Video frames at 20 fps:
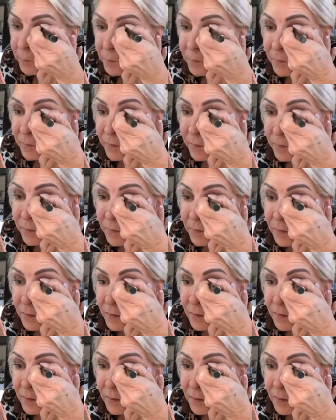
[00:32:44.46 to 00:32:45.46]

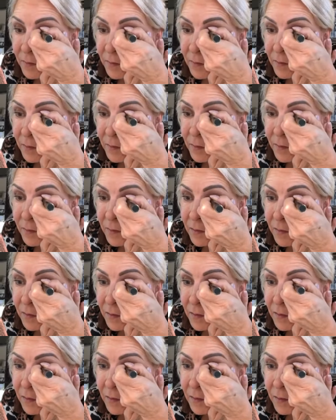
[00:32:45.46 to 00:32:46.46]

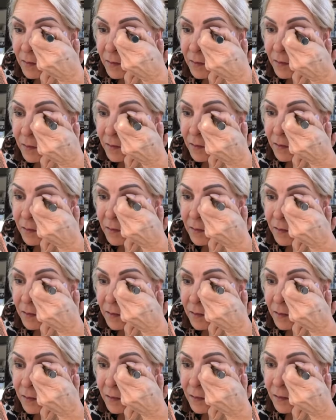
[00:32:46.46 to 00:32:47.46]

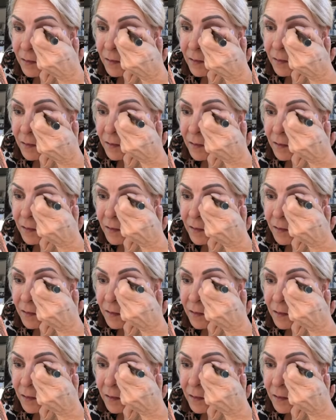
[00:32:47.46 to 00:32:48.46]

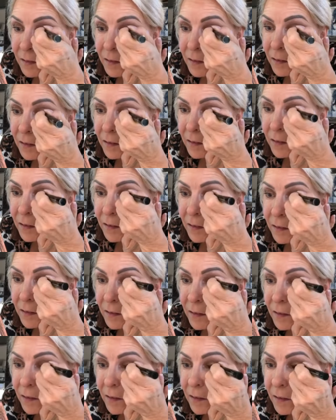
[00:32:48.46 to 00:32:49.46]

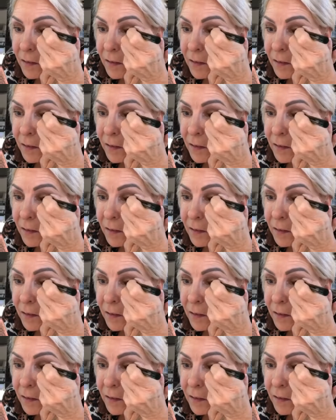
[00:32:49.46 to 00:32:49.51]
(no one is talking)